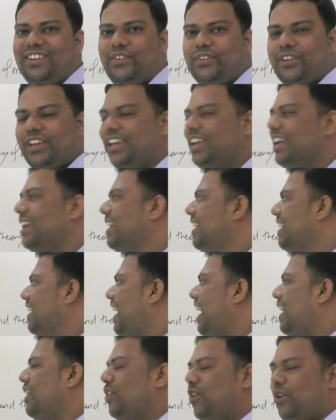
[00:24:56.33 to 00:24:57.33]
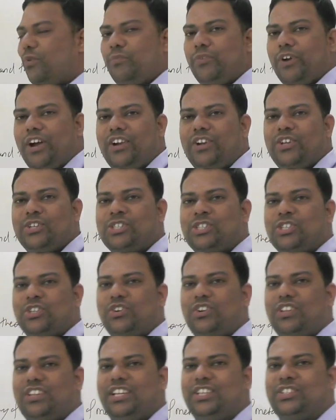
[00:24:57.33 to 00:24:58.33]
Okay, I hope you
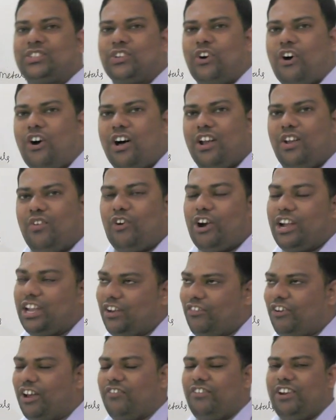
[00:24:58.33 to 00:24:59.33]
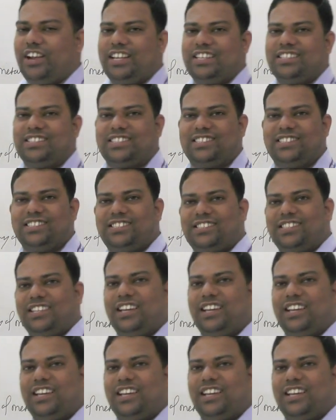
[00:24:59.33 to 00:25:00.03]
understood this all, whatever we discuss